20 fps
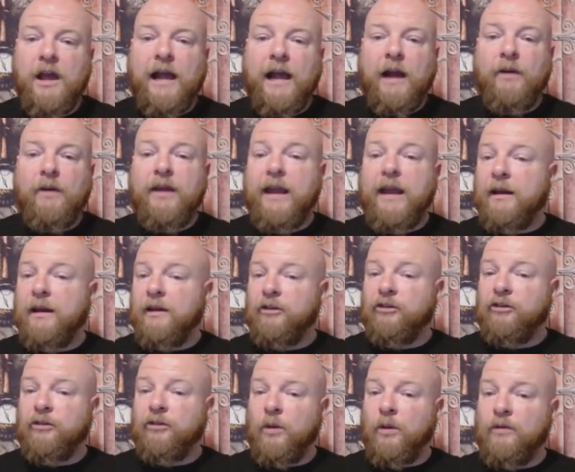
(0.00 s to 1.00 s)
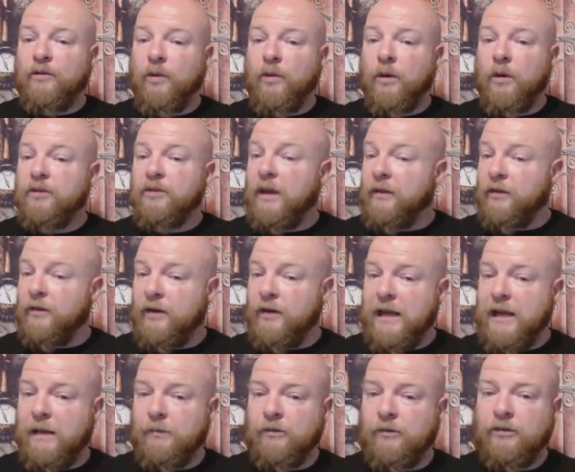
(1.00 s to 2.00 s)
How are you handling sword forms and their
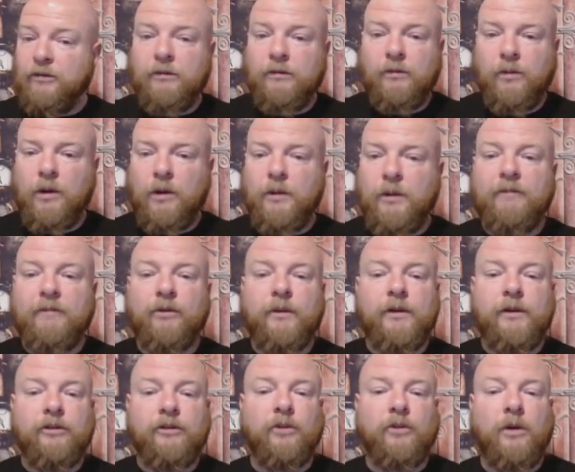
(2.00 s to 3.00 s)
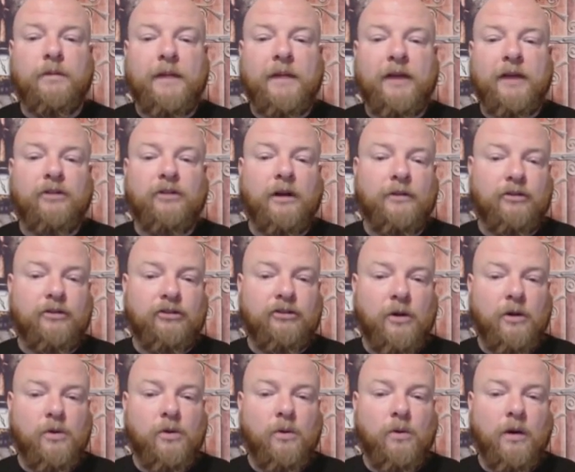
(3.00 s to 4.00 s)
names? Well, we have a real sword master on the
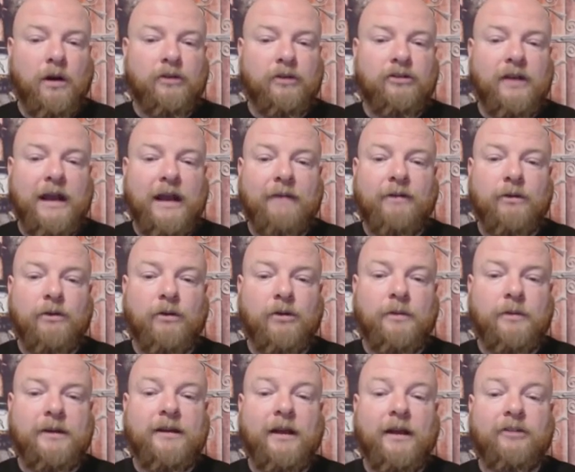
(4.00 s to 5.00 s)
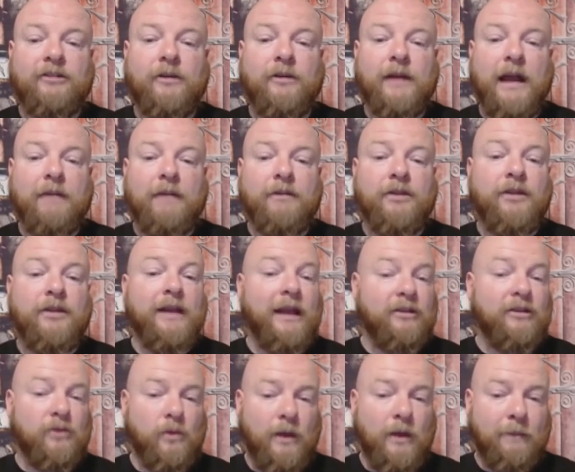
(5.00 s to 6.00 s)
show who walks into every room and tests out everything
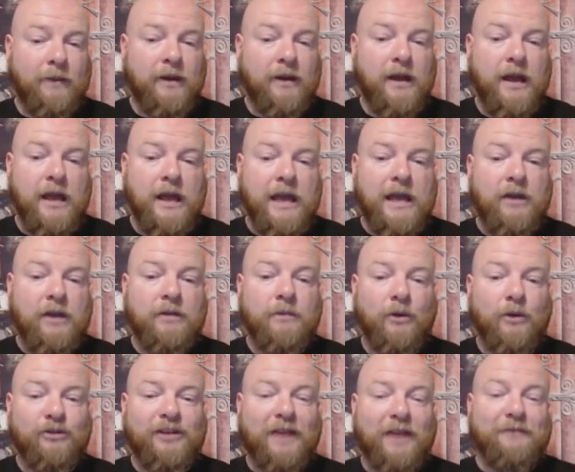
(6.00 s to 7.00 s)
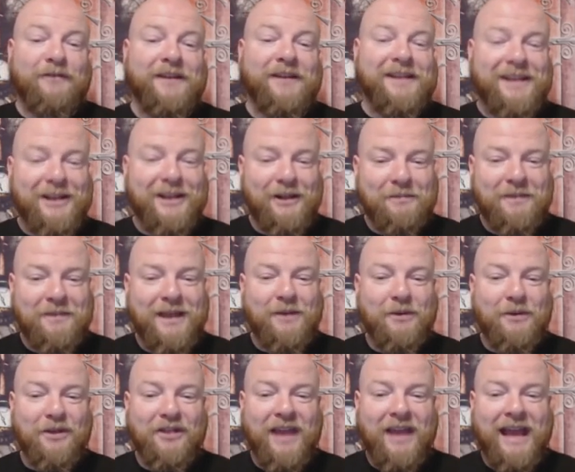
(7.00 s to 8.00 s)
as a weapon. He could most definitely kill me
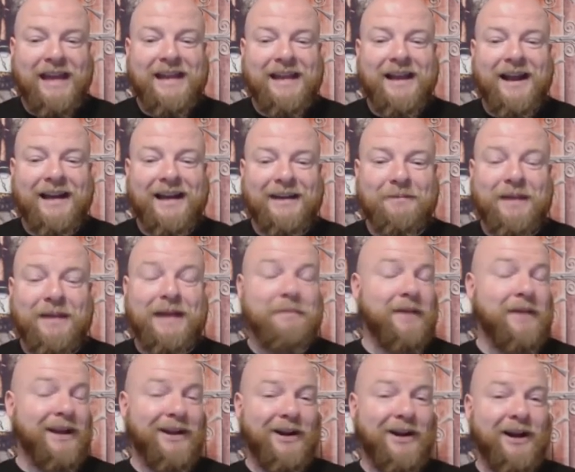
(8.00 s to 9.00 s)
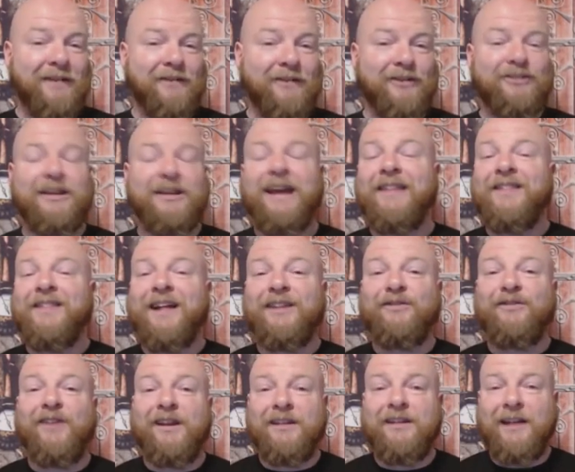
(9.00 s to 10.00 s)
with any item in my office.
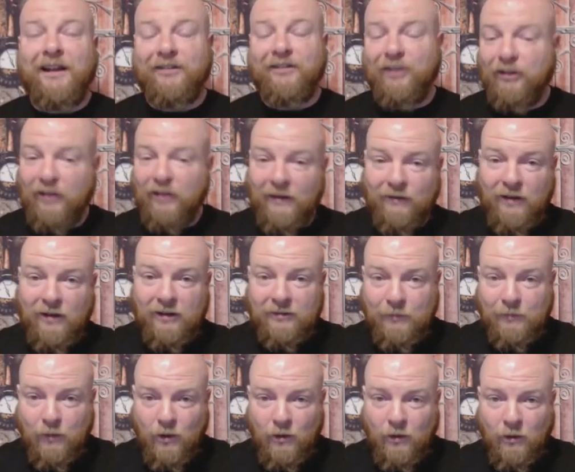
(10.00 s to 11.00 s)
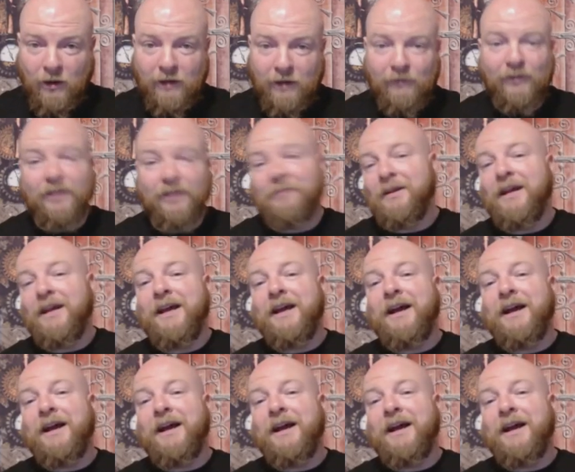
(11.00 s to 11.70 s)
That's fantastic. So they have Jason Bourne working for them.